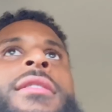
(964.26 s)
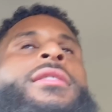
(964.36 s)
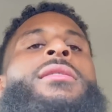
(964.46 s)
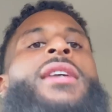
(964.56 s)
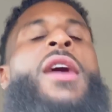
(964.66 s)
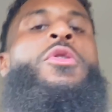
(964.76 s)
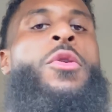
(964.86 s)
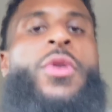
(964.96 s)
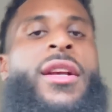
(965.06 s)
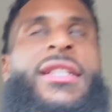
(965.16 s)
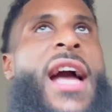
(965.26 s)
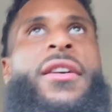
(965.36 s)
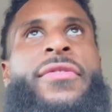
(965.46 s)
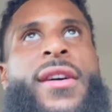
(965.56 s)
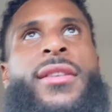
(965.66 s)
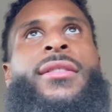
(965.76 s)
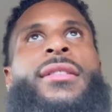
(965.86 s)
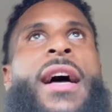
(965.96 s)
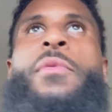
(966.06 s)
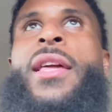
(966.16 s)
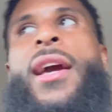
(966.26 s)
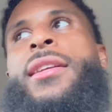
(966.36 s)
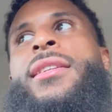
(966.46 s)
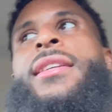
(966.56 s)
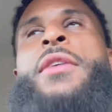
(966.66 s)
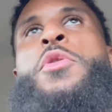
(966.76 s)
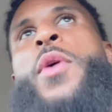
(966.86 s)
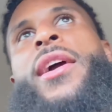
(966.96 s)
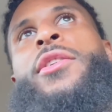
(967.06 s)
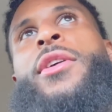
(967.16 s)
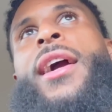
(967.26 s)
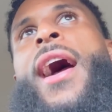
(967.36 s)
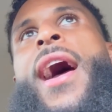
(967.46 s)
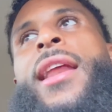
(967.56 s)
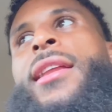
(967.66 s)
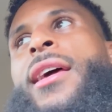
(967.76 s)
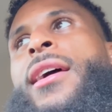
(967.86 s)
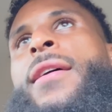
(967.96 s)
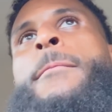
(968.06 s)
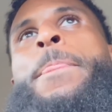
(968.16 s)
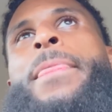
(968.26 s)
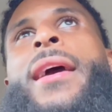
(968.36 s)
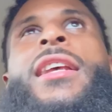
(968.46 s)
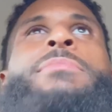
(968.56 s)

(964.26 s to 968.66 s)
sometimes we don't want to sacrifice. Like we can't just say we waiting on God and then and it's